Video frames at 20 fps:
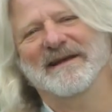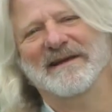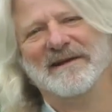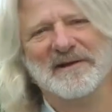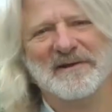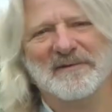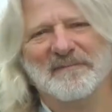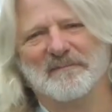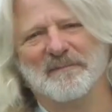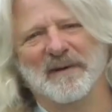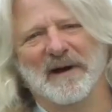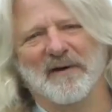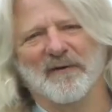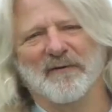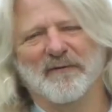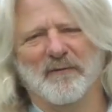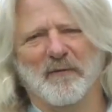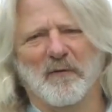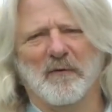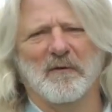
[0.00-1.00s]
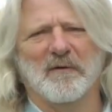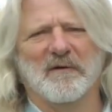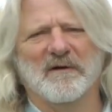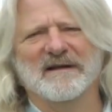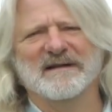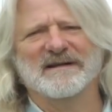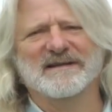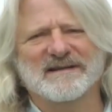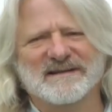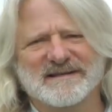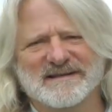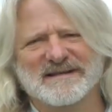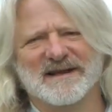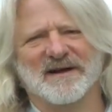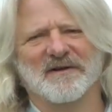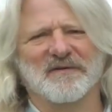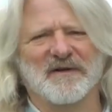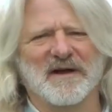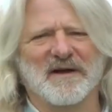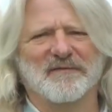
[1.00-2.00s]
in Balfour,
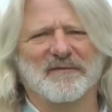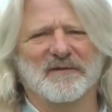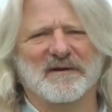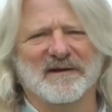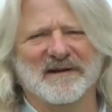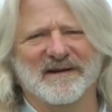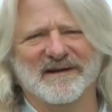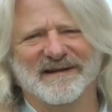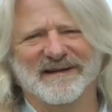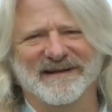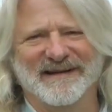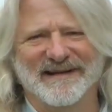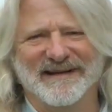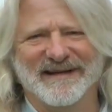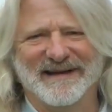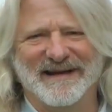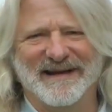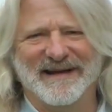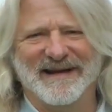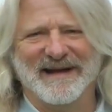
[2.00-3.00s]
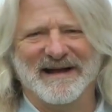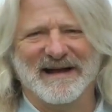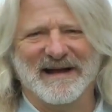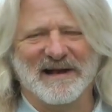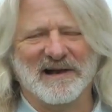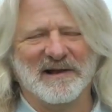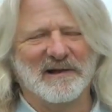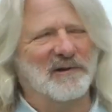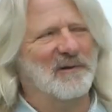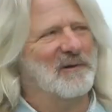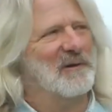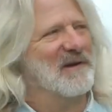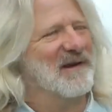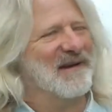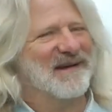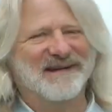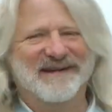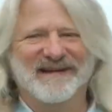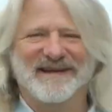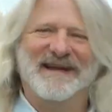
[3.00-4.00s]
South Africa.
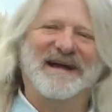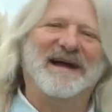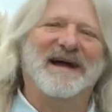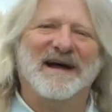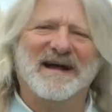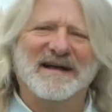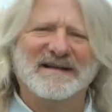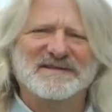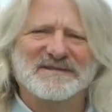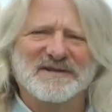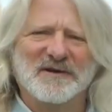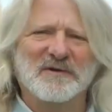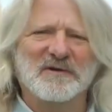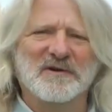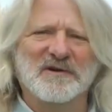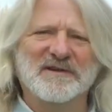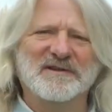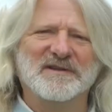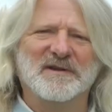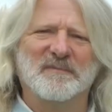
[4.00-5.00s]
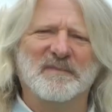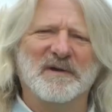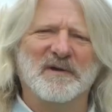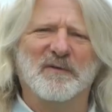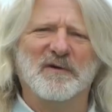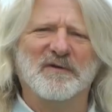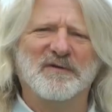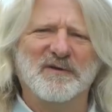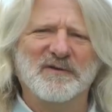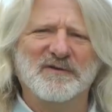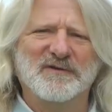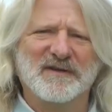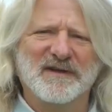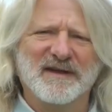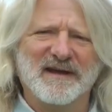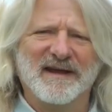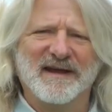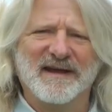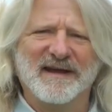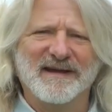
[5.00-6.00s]
Hallelujah. So good to be with you
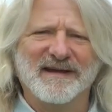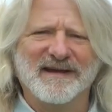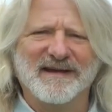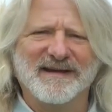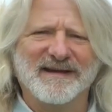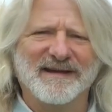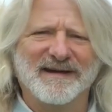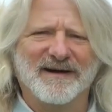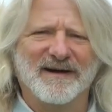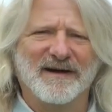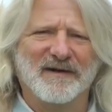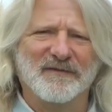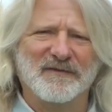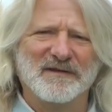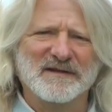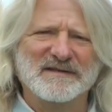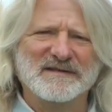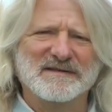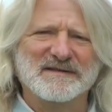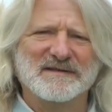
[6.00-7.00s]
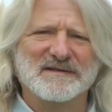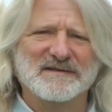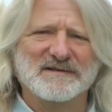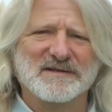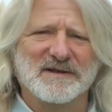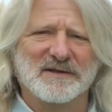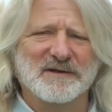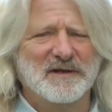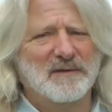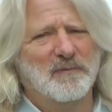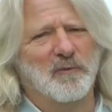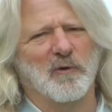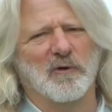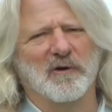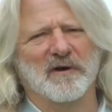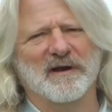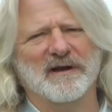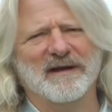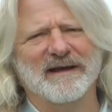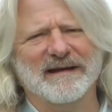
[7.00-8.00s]
today on this Sunday
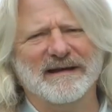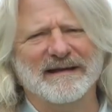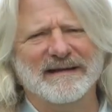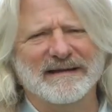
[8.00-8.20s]
morning.